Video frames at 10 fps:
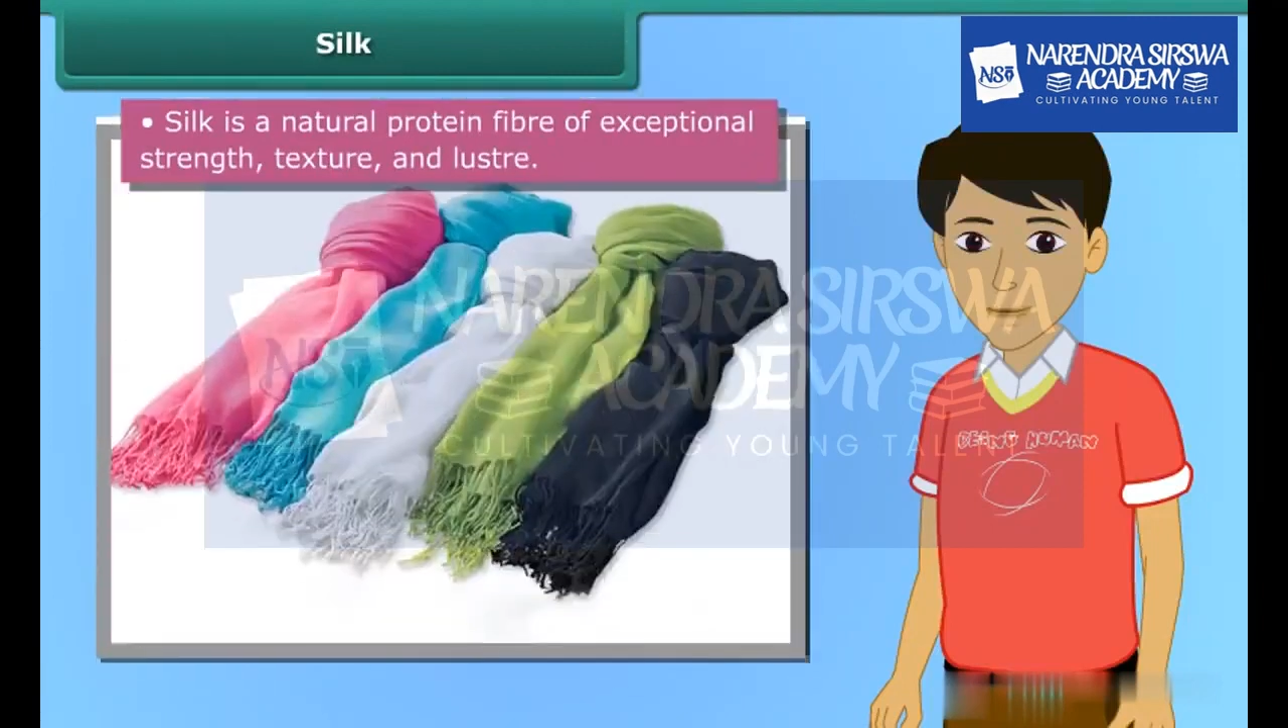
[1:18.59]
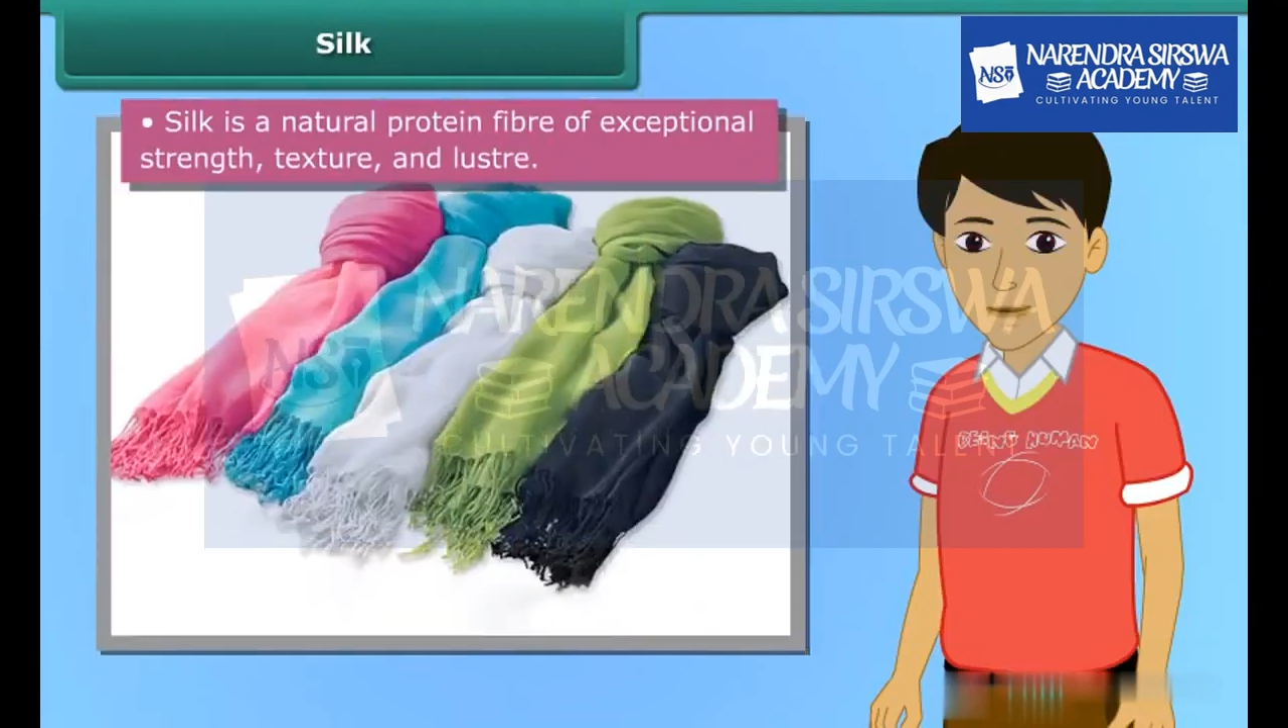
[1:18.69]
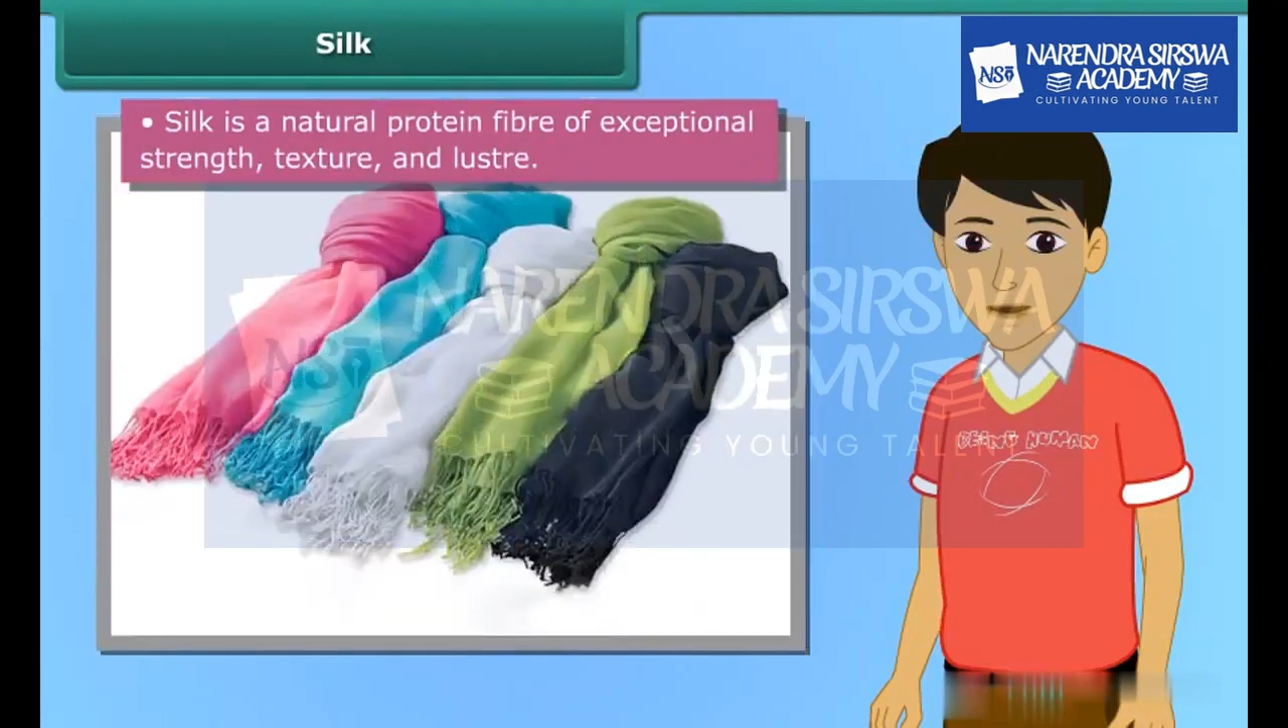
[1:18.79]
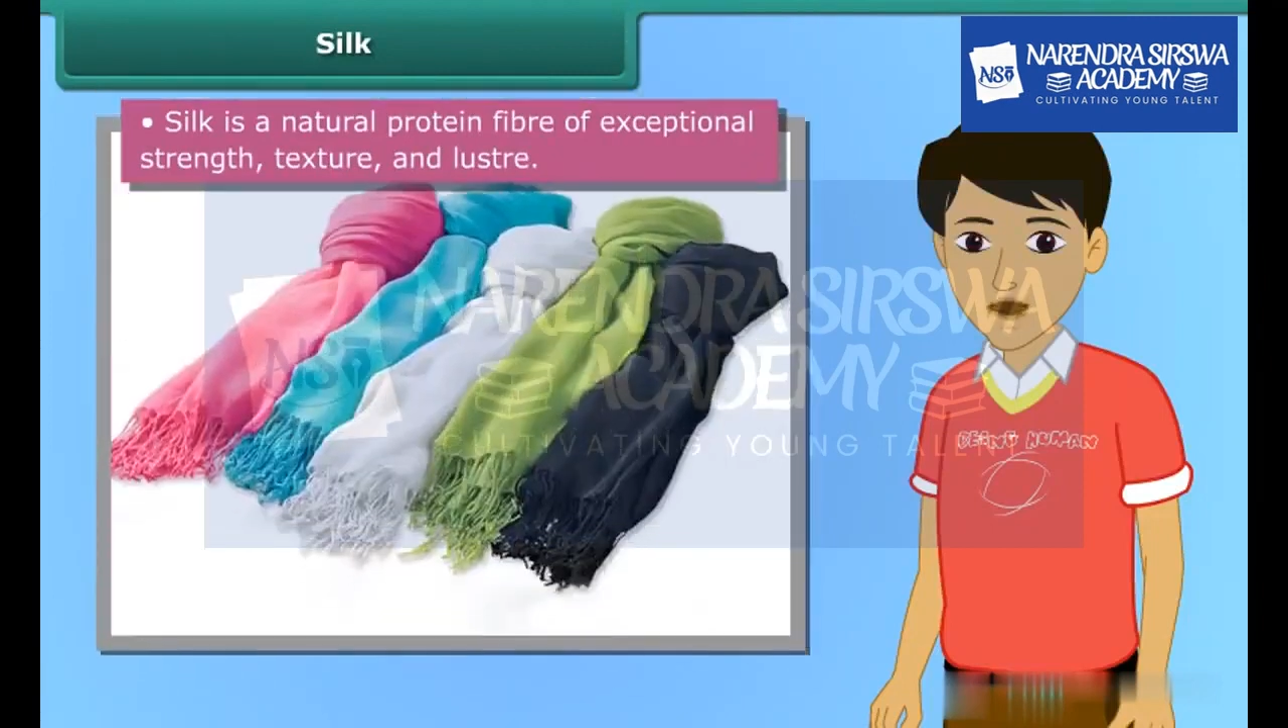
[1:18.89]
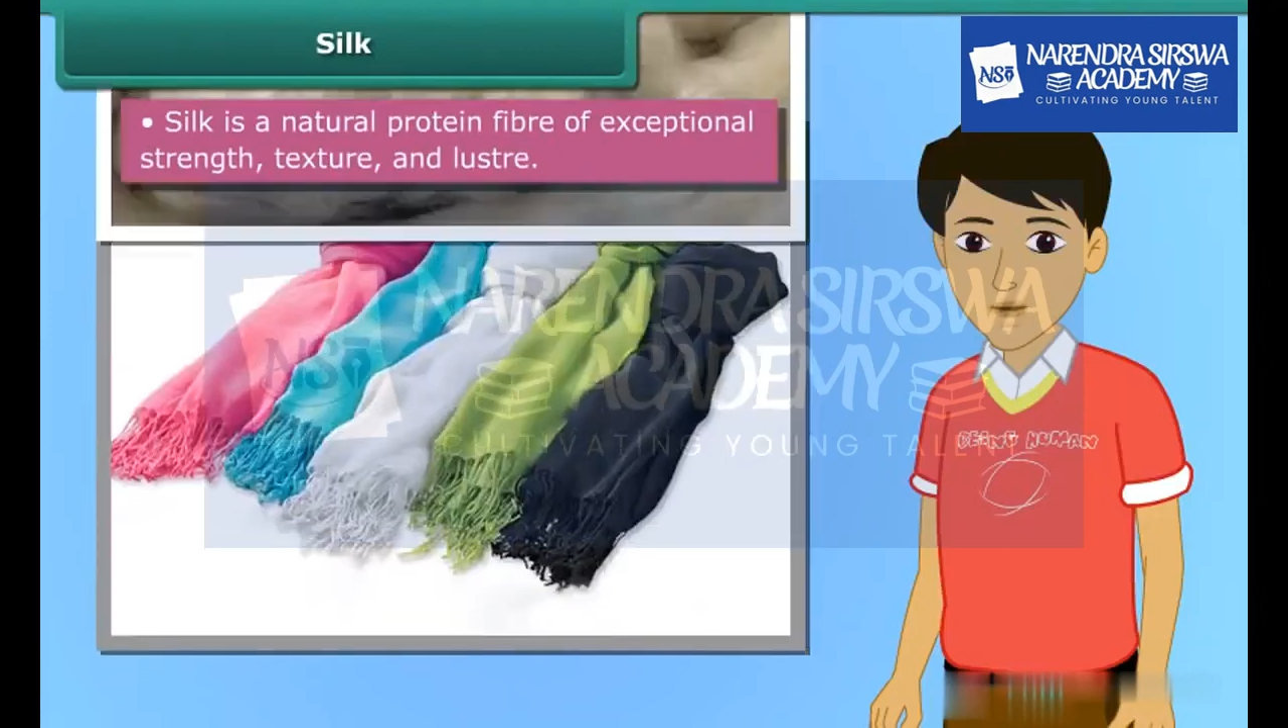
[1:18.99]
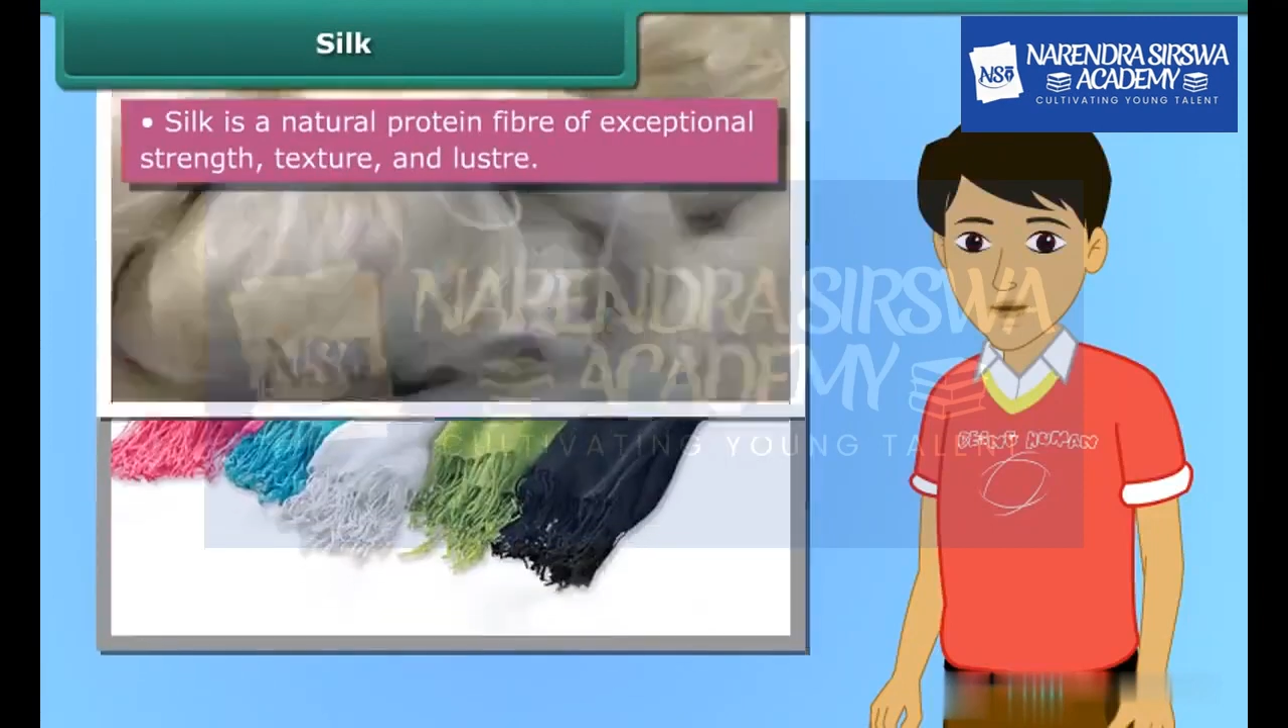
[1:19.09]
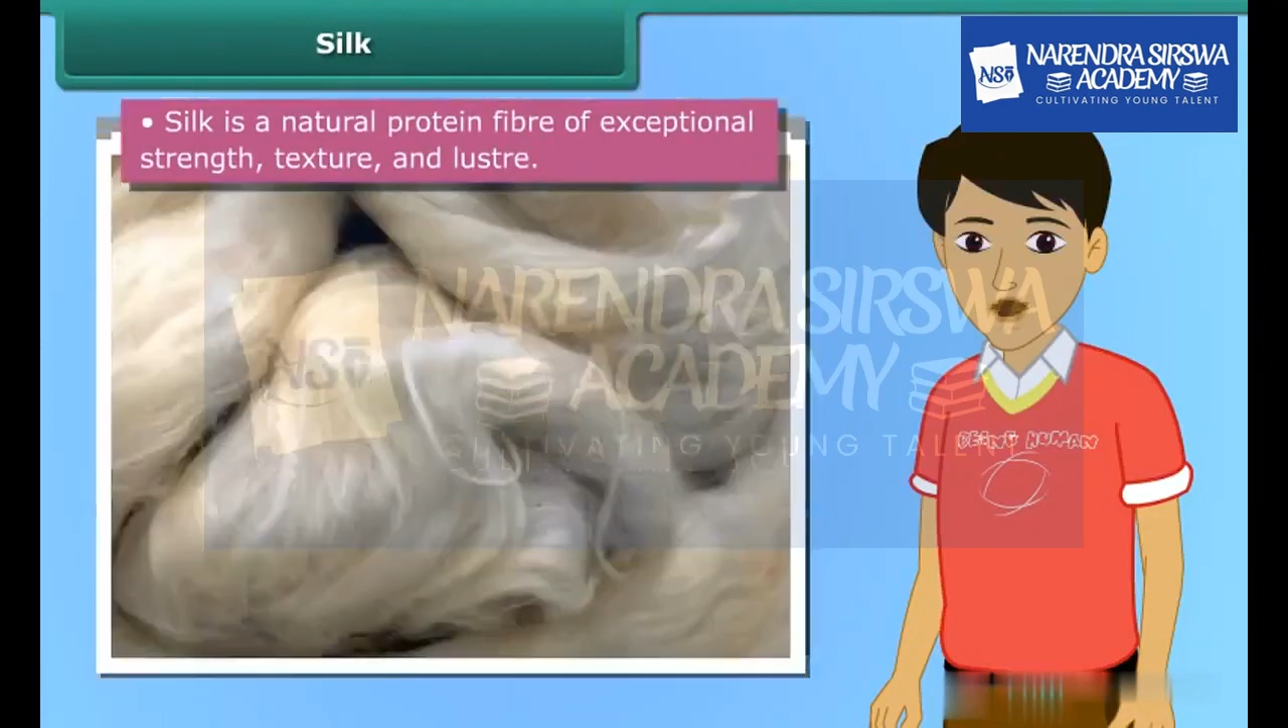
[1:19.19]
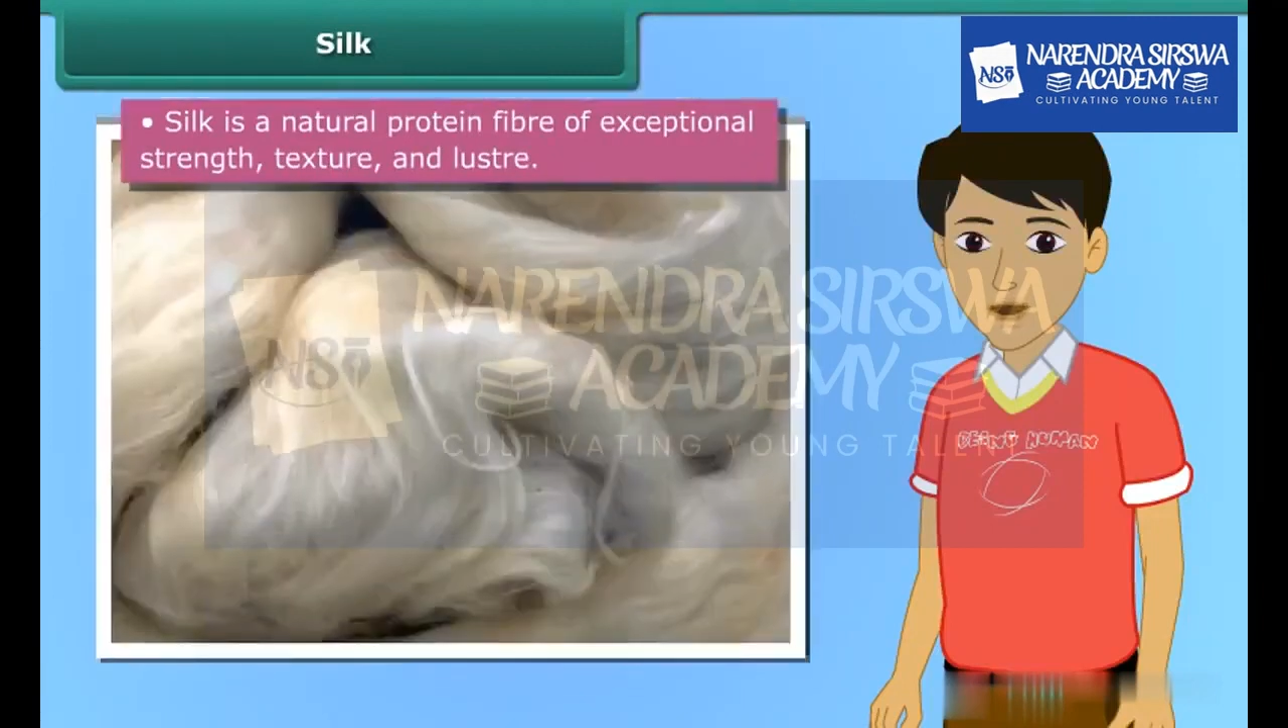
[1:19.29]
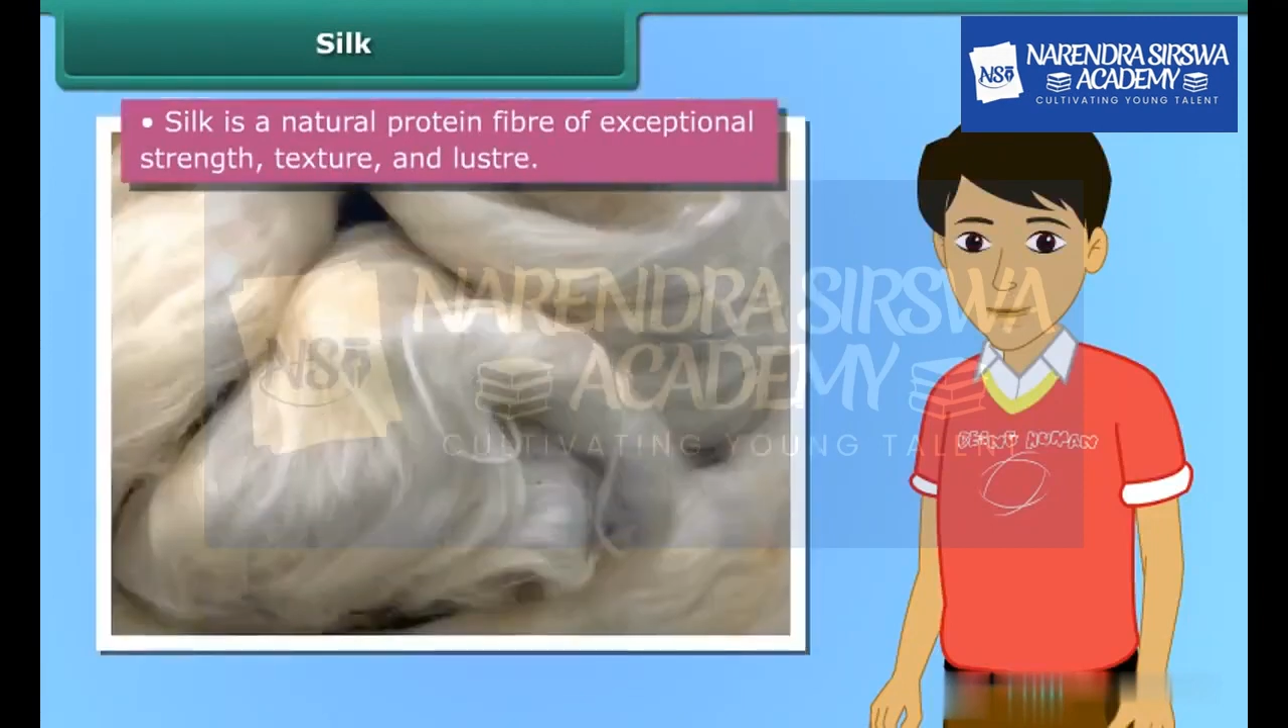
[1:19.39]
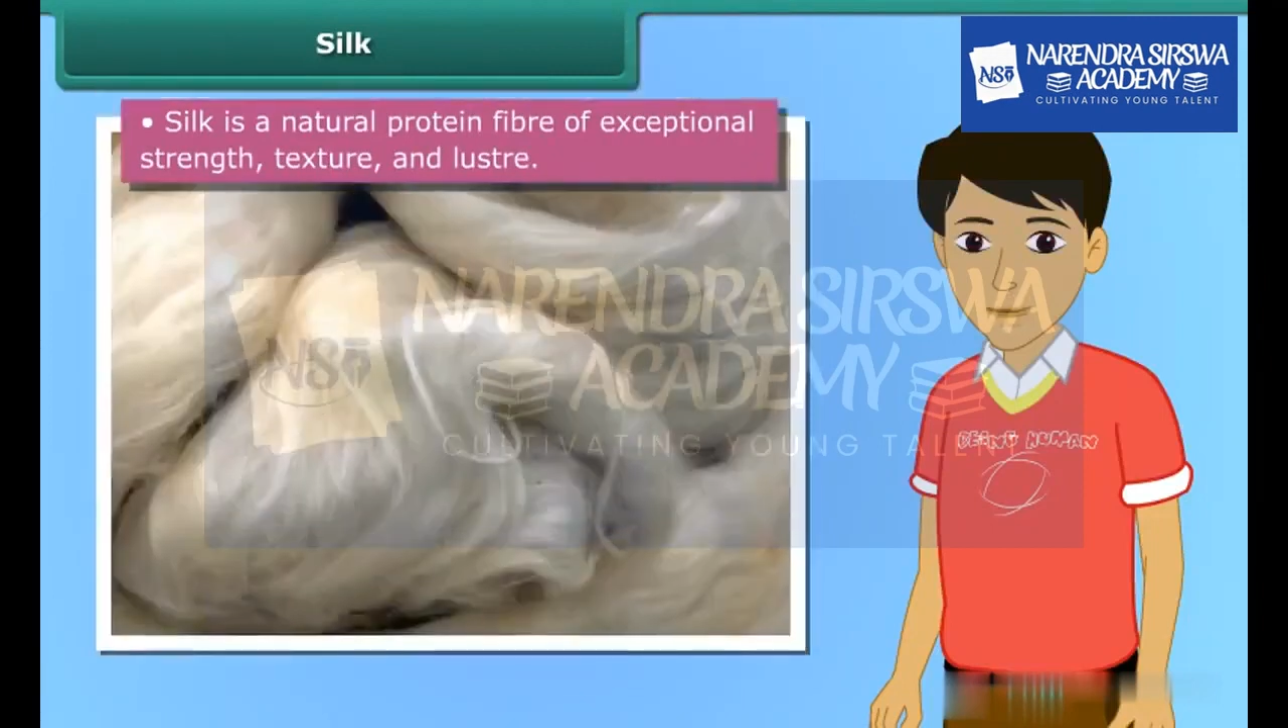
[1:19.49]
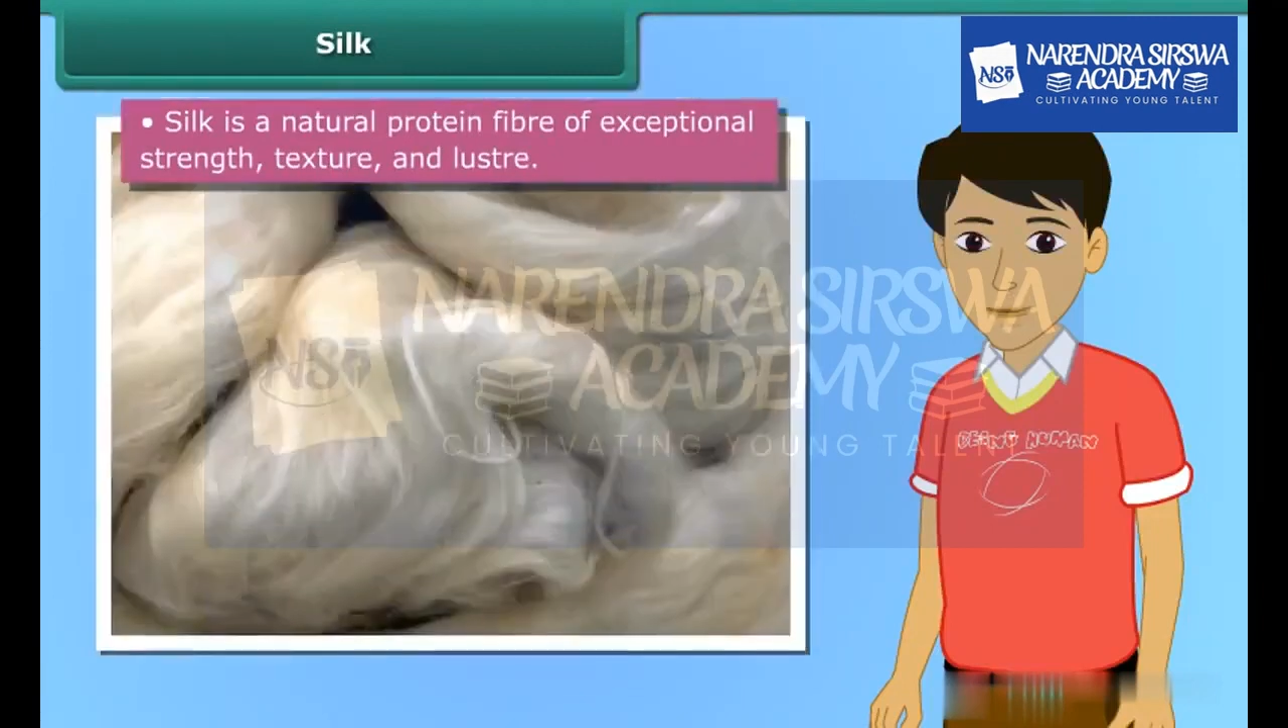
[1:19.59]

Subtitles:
and luster.